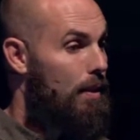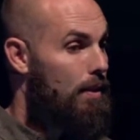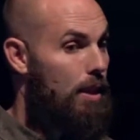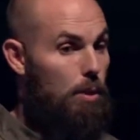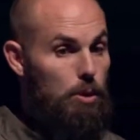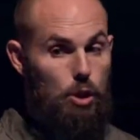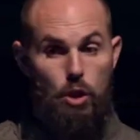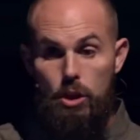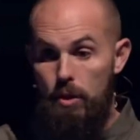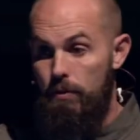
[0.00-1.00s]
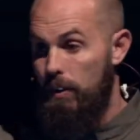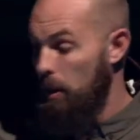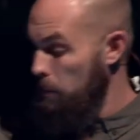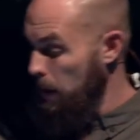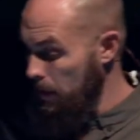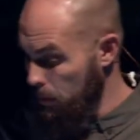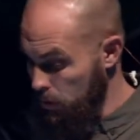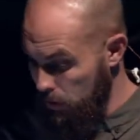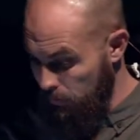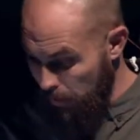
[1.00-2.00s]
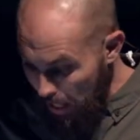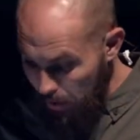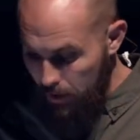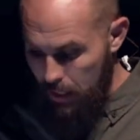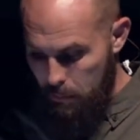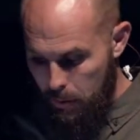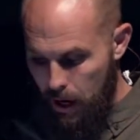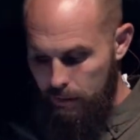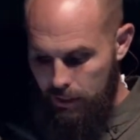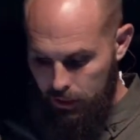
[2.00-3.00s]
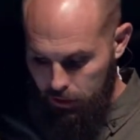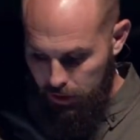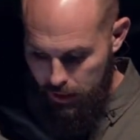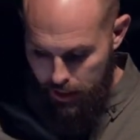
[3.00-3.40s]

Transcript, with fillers: See, there was a church in Philippi that was very impoverished.